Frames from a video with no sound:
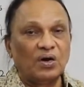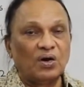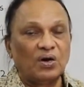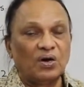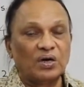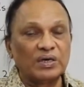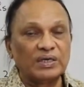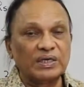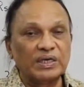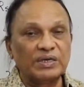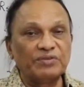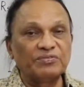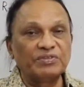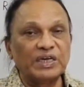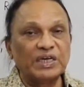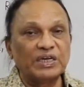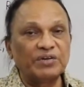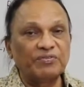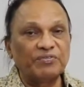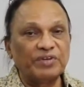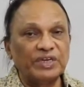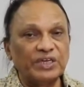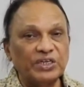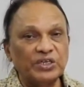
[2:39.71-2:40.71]
or if they
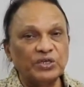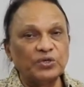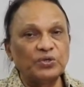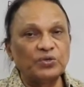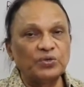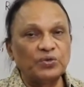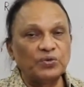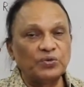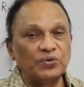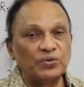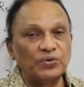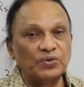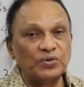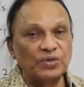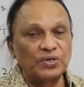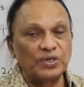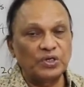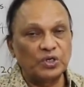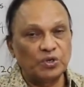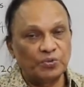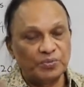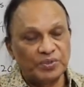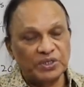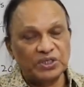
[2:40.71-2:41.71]
given you
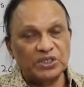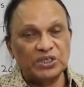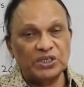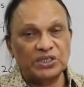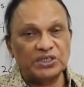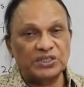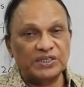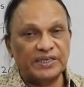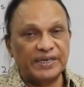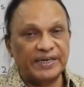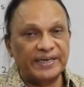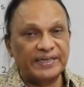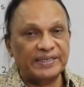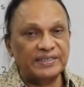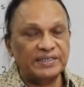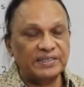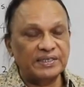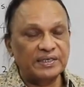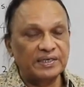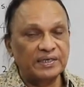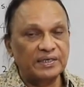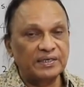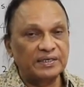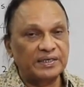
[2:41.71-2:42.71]
domestic
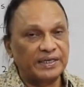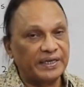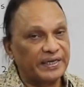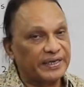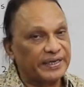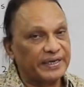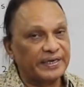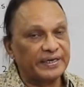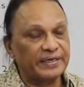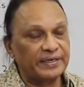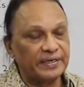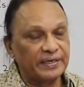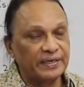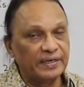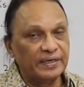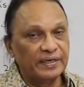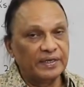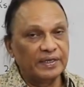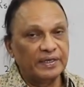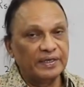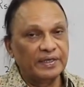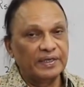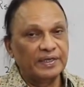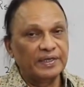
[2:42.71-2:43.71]
sales take it
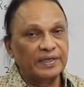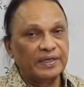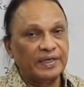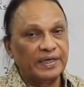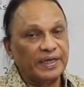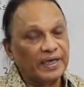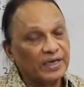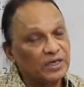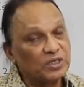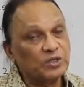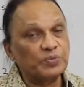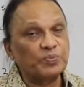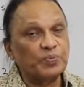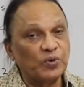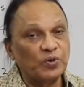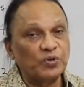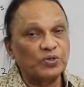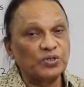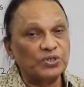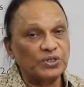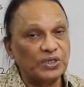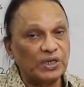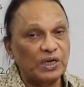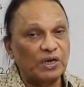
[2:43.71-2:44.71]

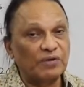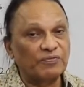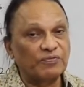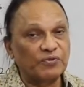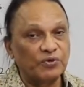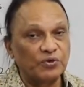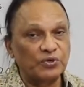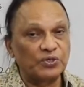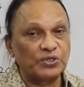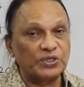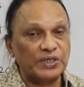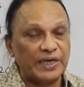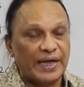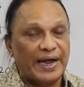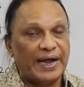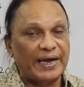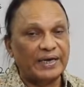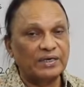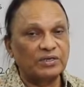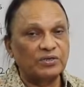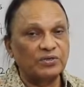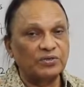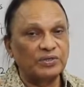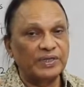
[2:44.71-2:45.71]
exports of course
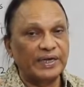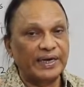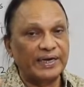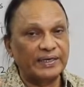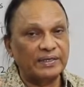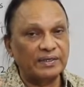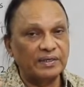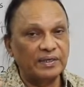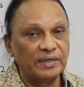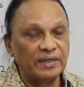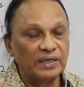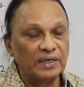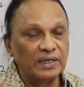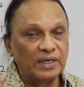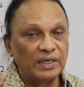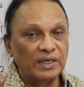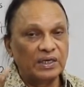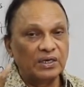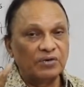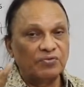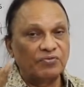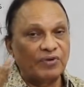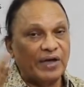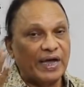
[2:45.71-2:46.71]
add to that
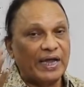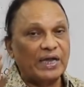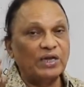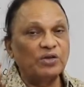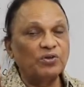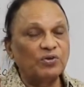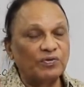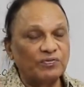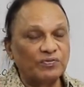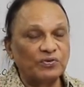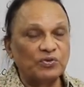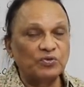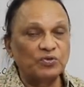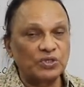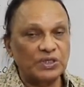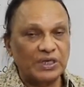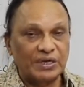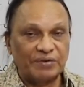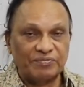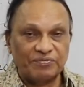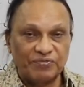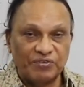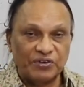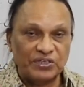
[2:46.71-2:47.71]
value of goods
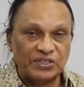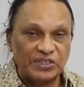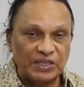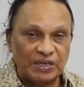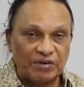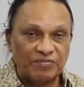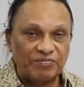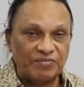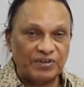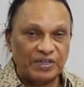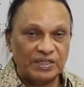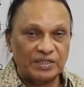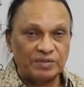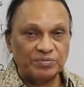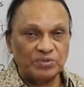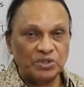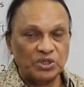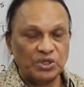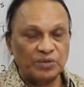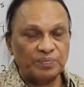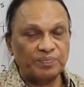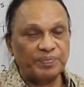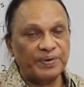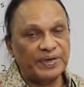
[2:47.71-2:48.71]
kept for self
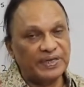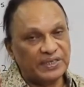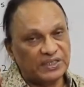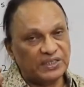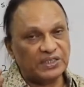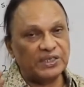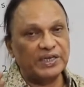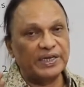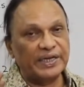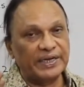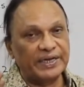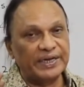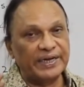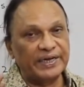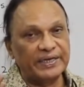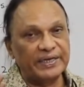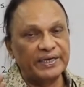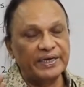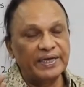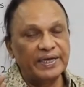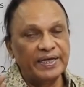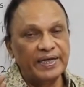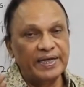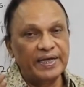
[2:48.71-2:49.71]
consumption please take
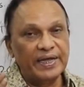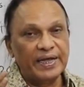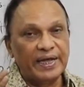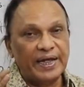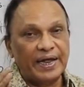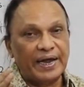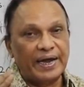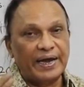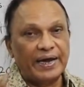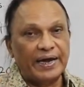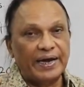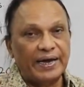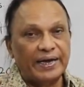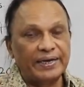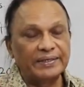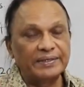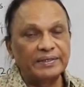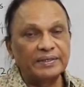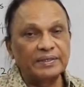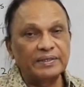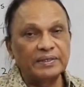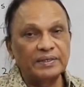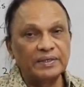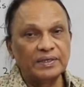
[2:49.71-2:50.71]
it
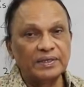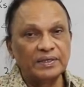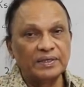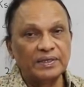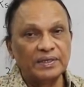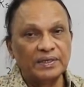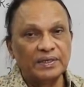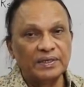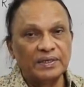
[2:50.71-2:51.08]
and